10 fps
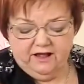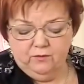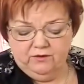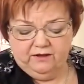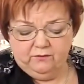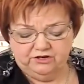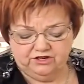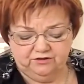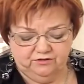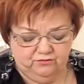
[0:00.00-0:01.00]
The sleeves
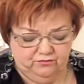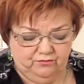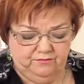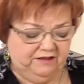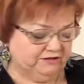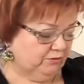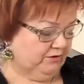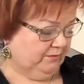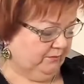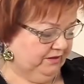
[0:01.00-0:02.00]
are a bit short,
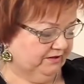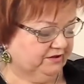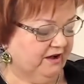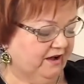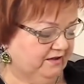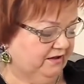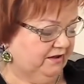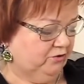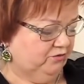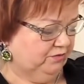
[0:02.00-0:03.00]
but I wanted them to be
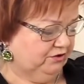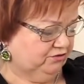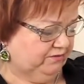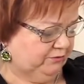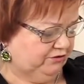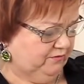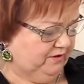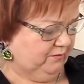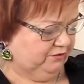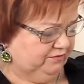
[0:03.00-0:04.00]
even shorter.
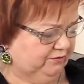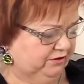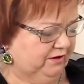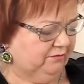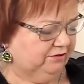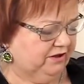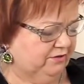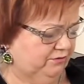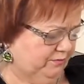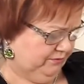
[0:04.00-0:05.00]

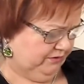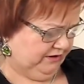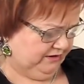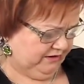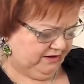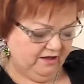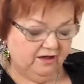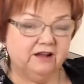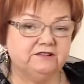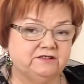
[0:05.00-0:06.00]
Take a longer piece
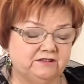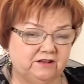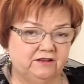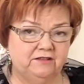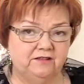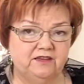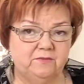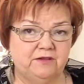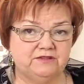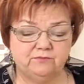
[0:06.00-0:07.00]
of fabric to
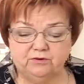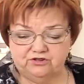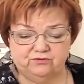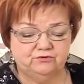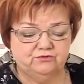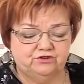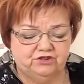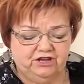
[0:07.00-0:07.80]
make longer sleeves.